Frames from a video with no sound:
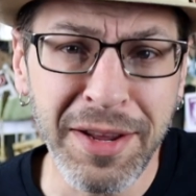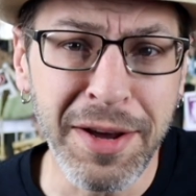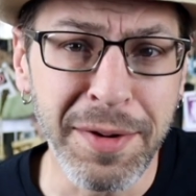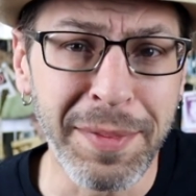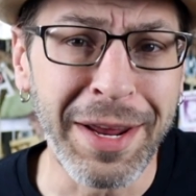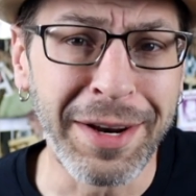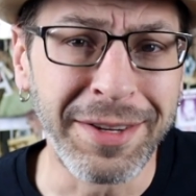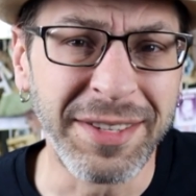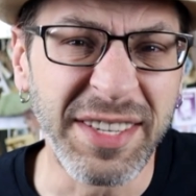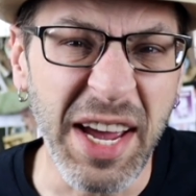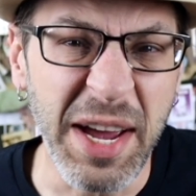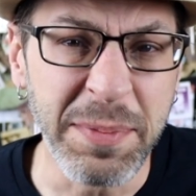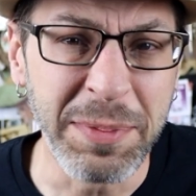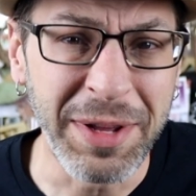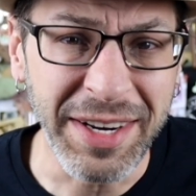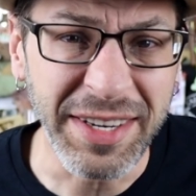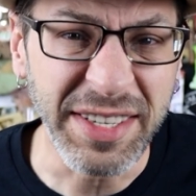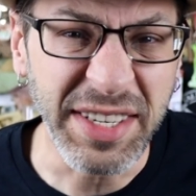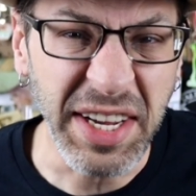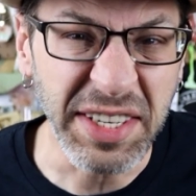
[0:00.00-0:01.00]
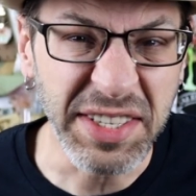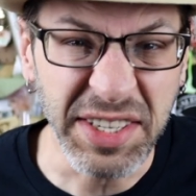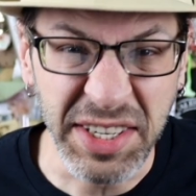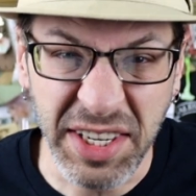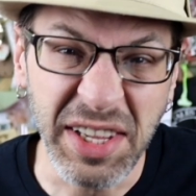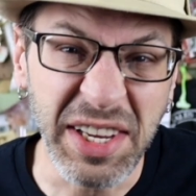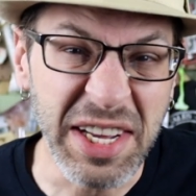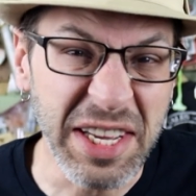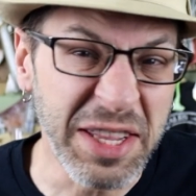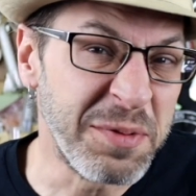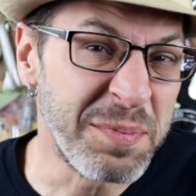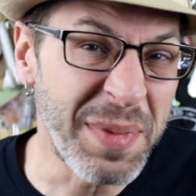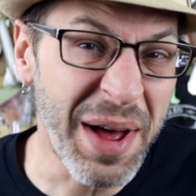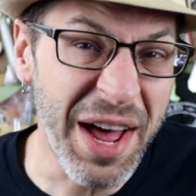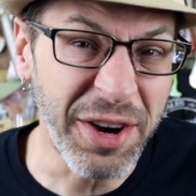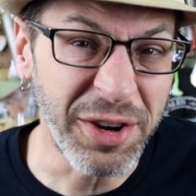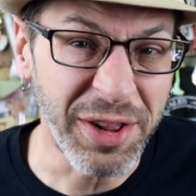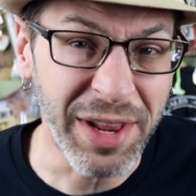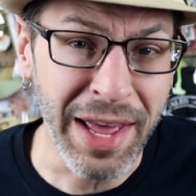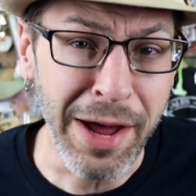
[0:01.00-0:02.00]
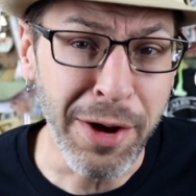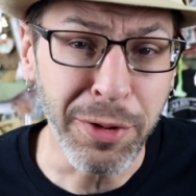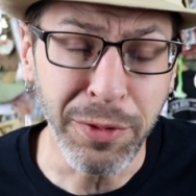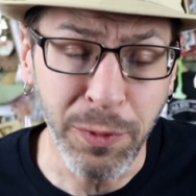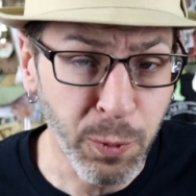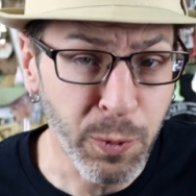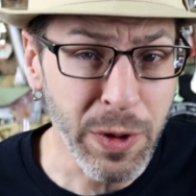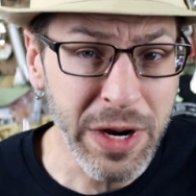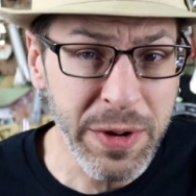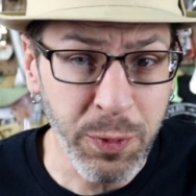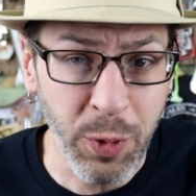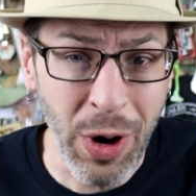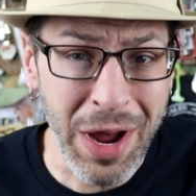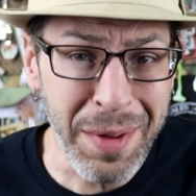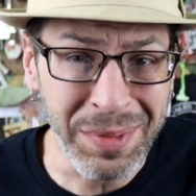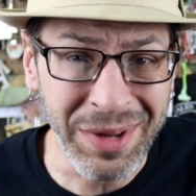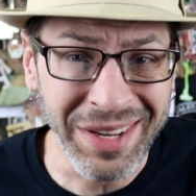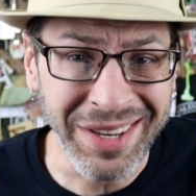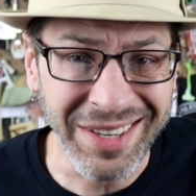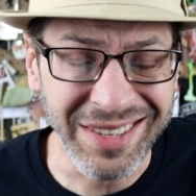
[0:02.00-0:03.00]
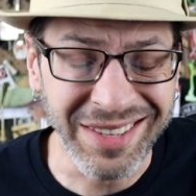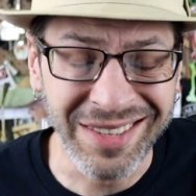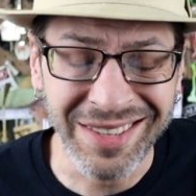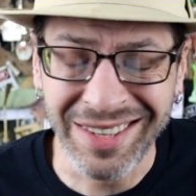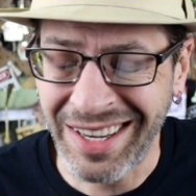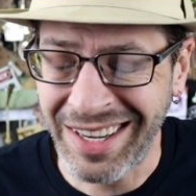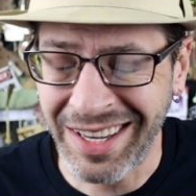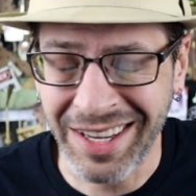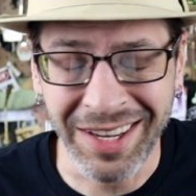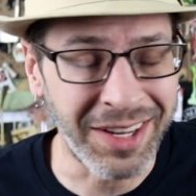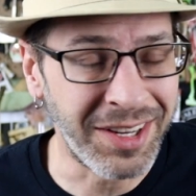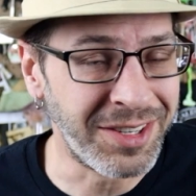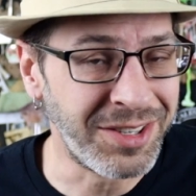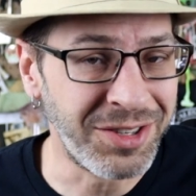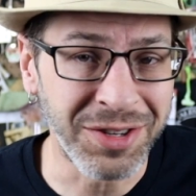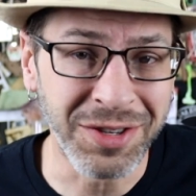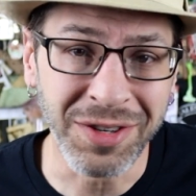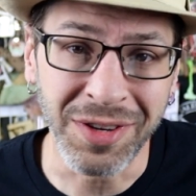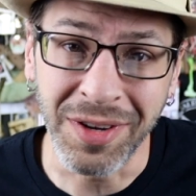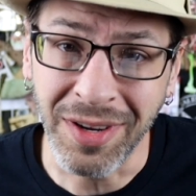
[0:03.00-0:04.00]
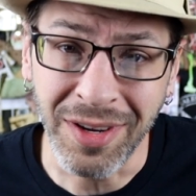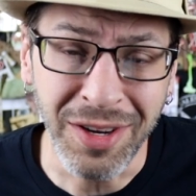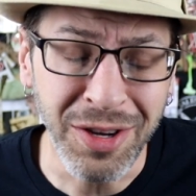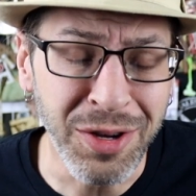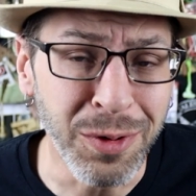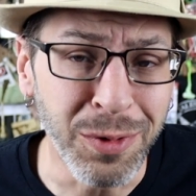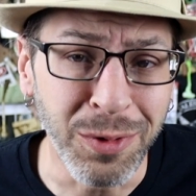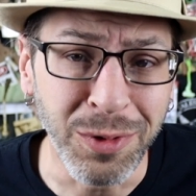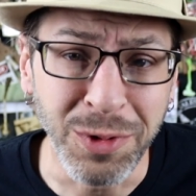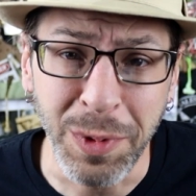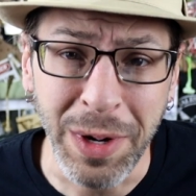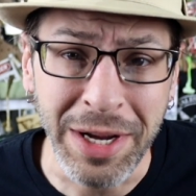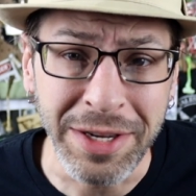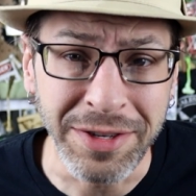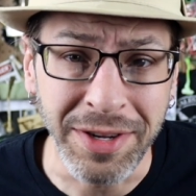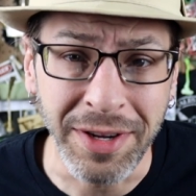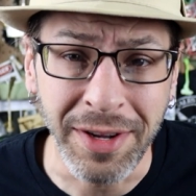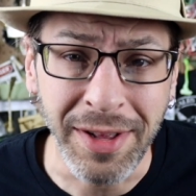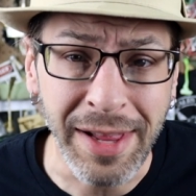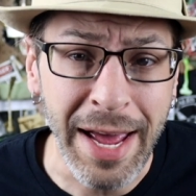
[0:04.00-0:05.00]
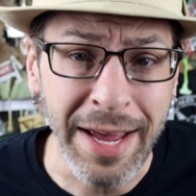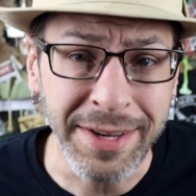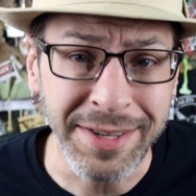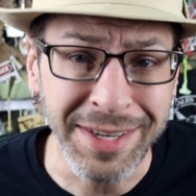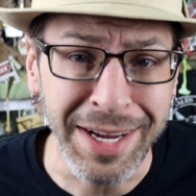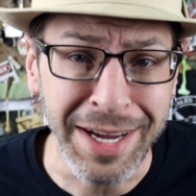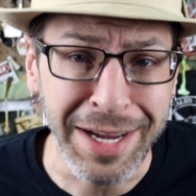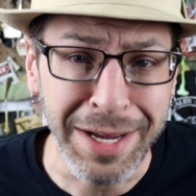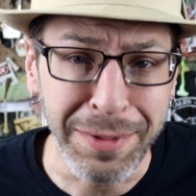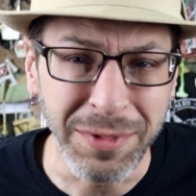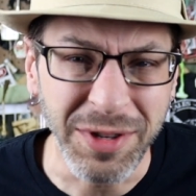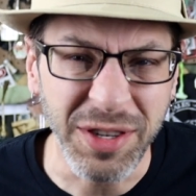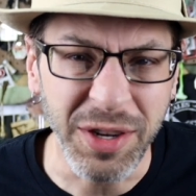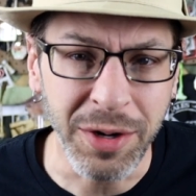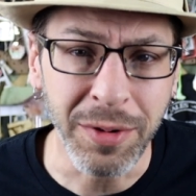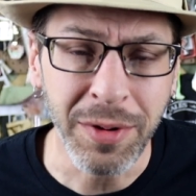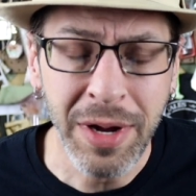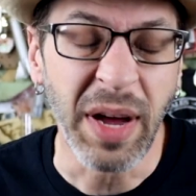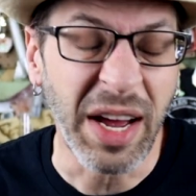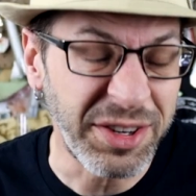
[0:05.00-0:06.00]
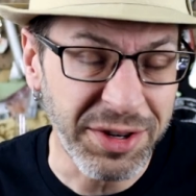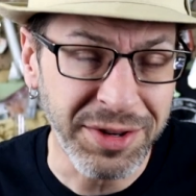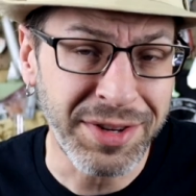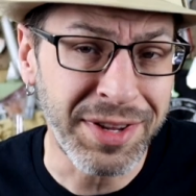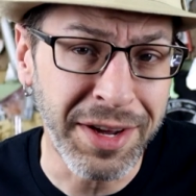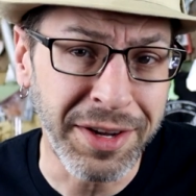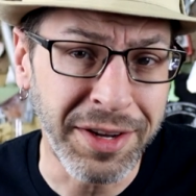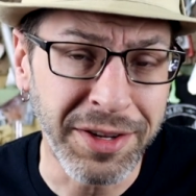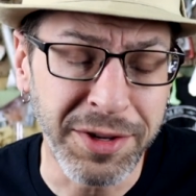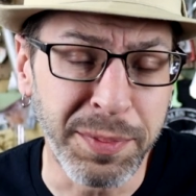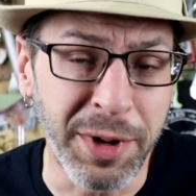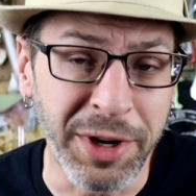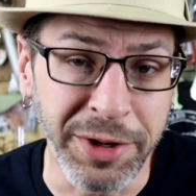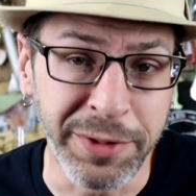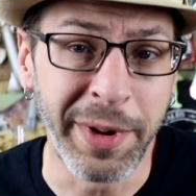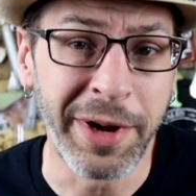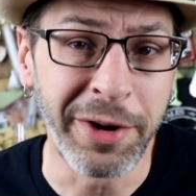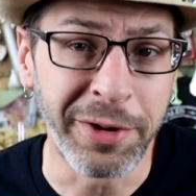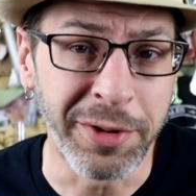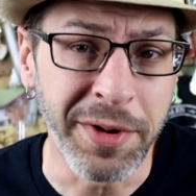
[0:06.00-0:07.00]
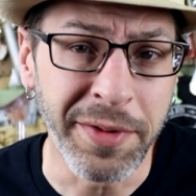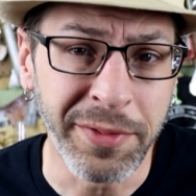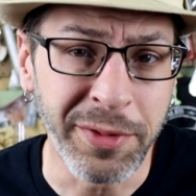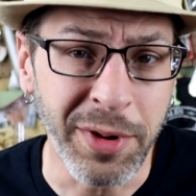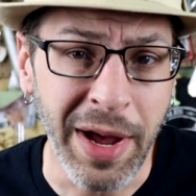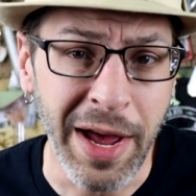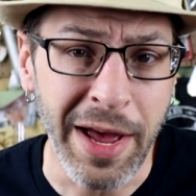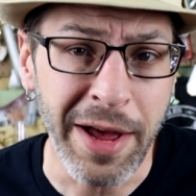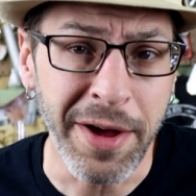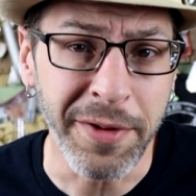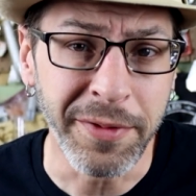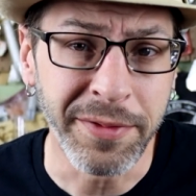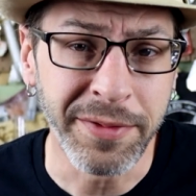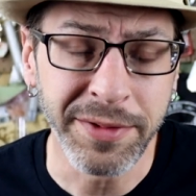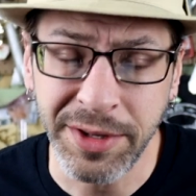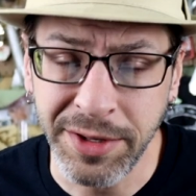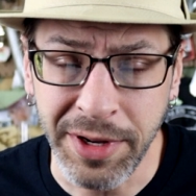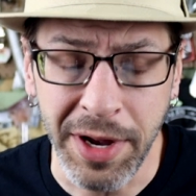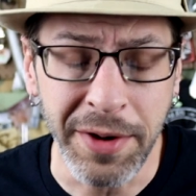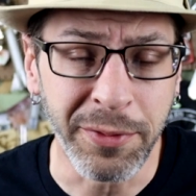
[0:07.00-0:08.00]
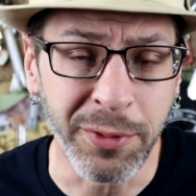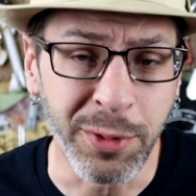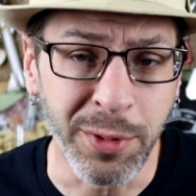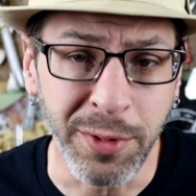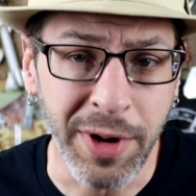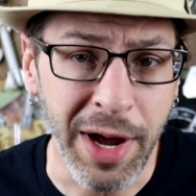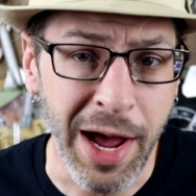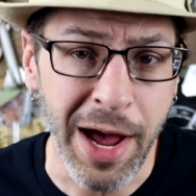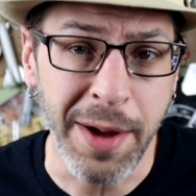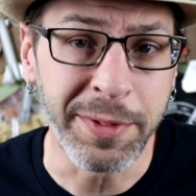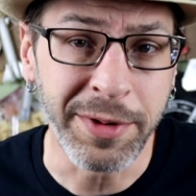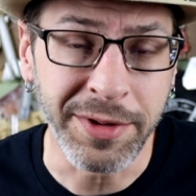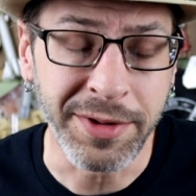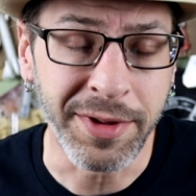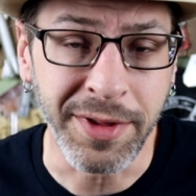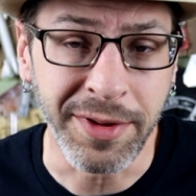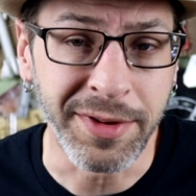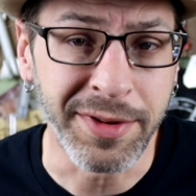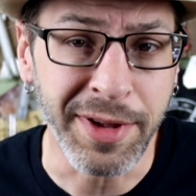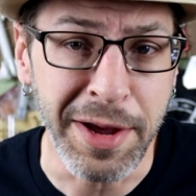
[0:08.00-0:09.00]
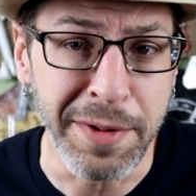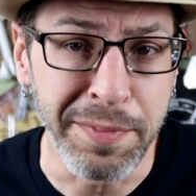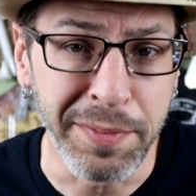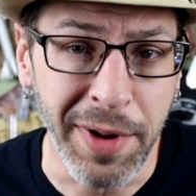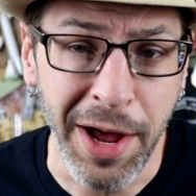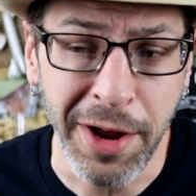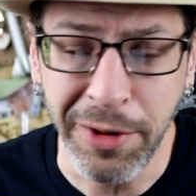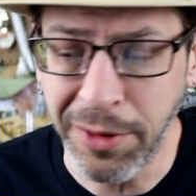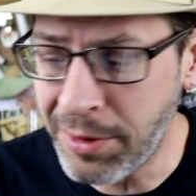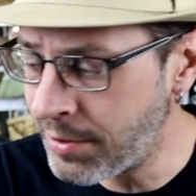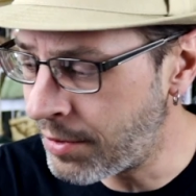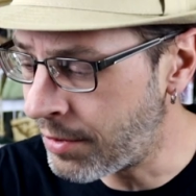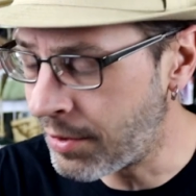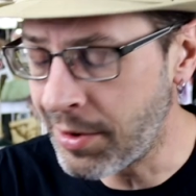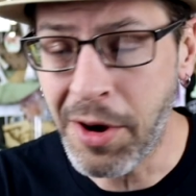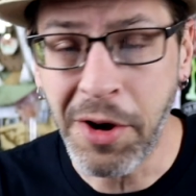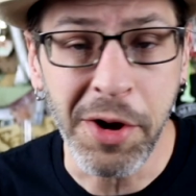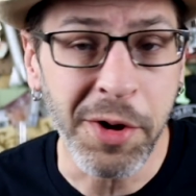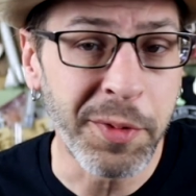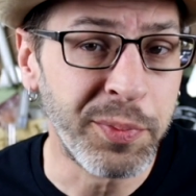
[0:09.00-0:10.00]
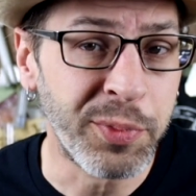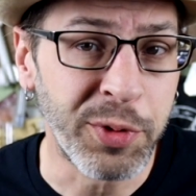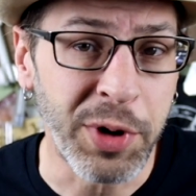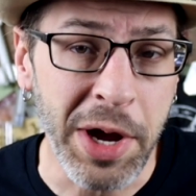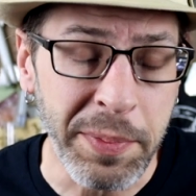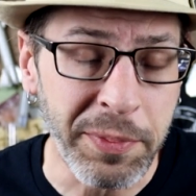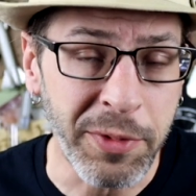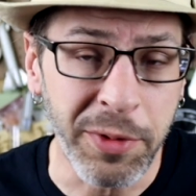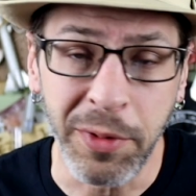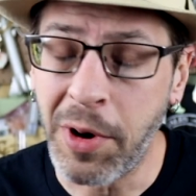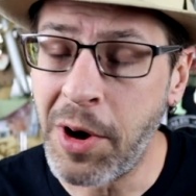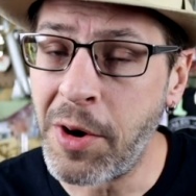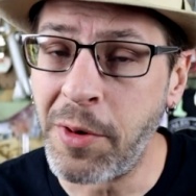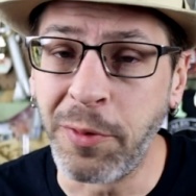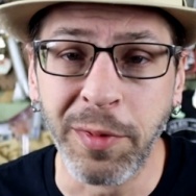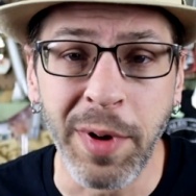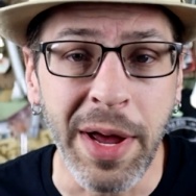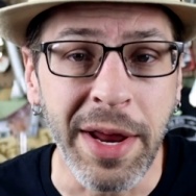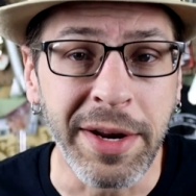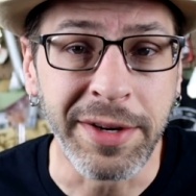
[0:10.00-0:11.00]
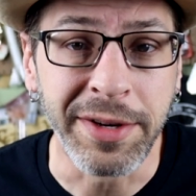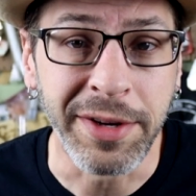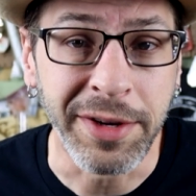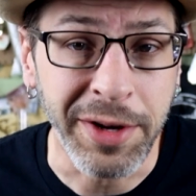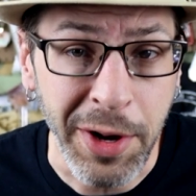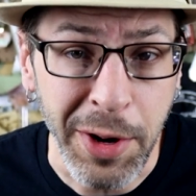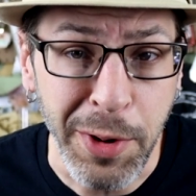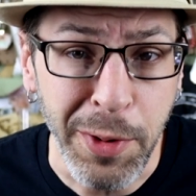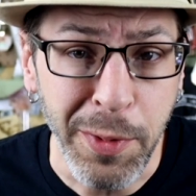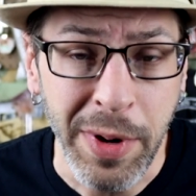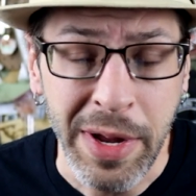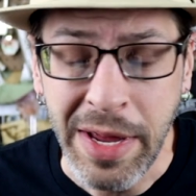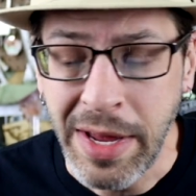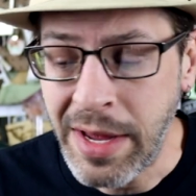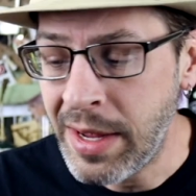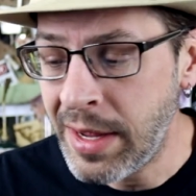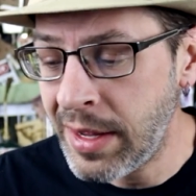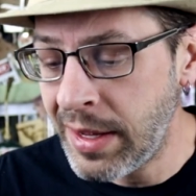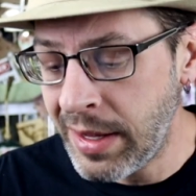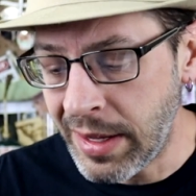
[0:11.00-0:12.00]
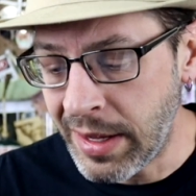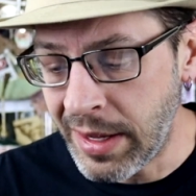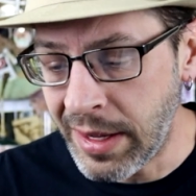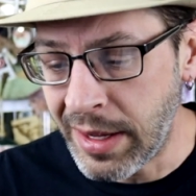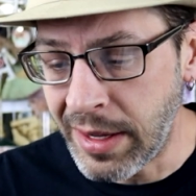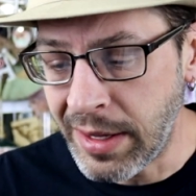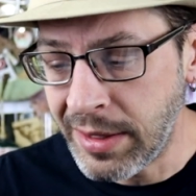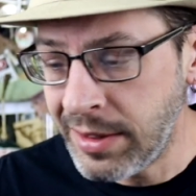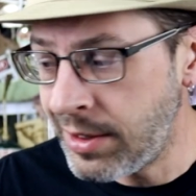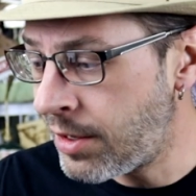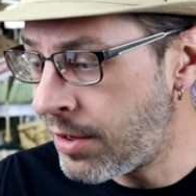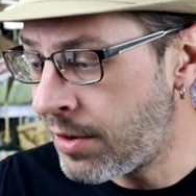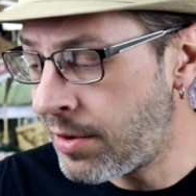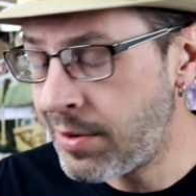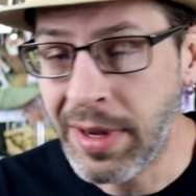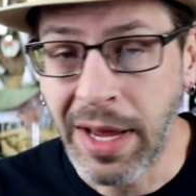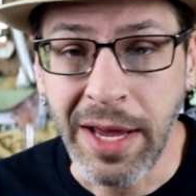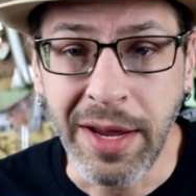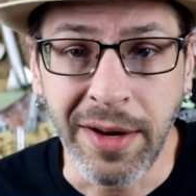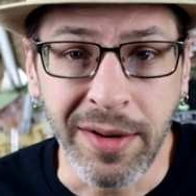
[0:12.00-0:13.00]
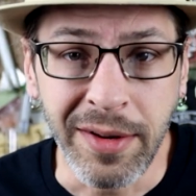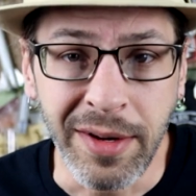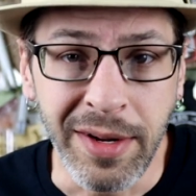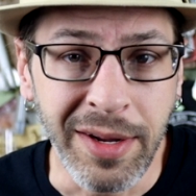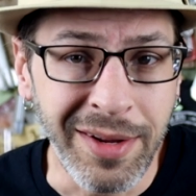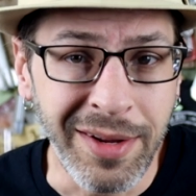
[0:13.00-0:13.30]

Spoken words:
the amount of time that it takes to clean the bottle out and re-prep it, it's just a huge waste of class time. So I just think it's much better if you have several copies of the same bottle. They're all prepped, they're all ready to go. You know, and